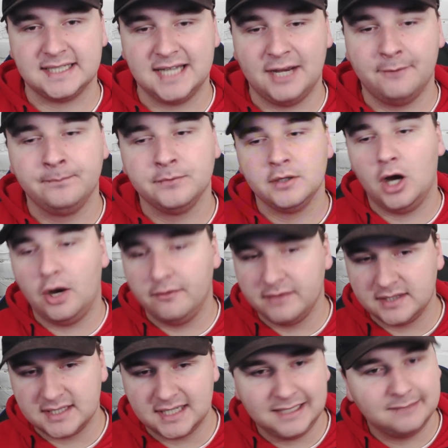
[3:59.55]
Now,
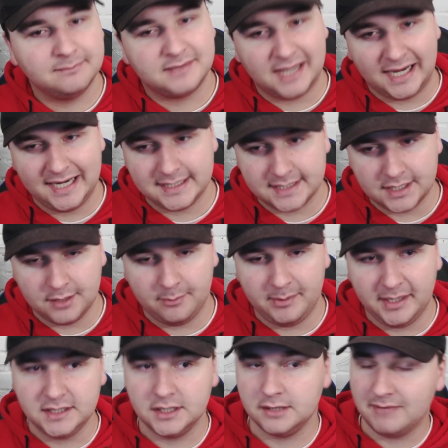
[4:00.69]
obviously, that is an
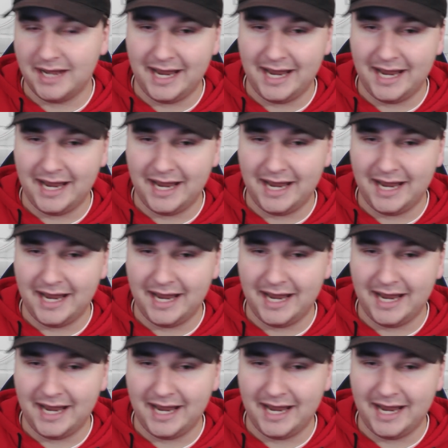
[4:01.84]
opinion.